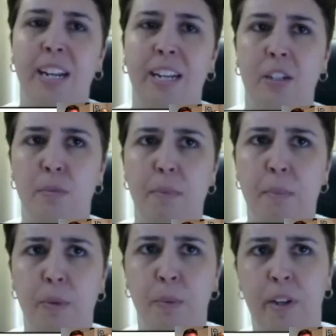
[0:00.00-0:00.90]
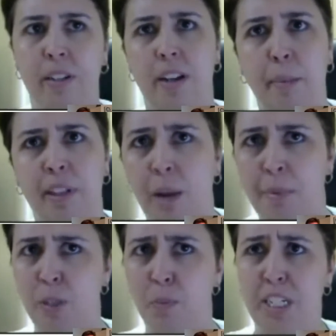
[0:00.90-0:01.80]
and I don't remember what Hobby
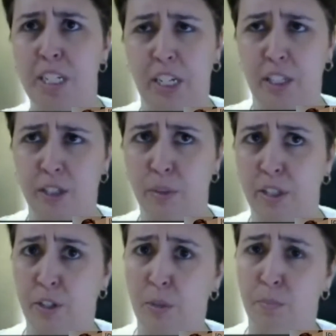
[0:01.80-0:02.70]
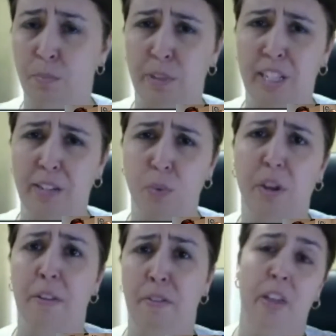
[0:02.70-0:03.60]
Lobby's particular religious beliefs were
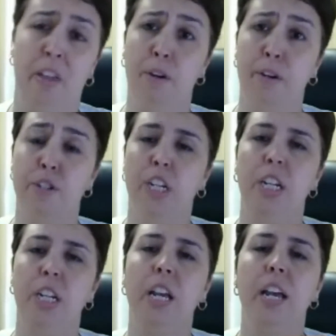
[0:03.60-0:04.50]
other than they were Christian.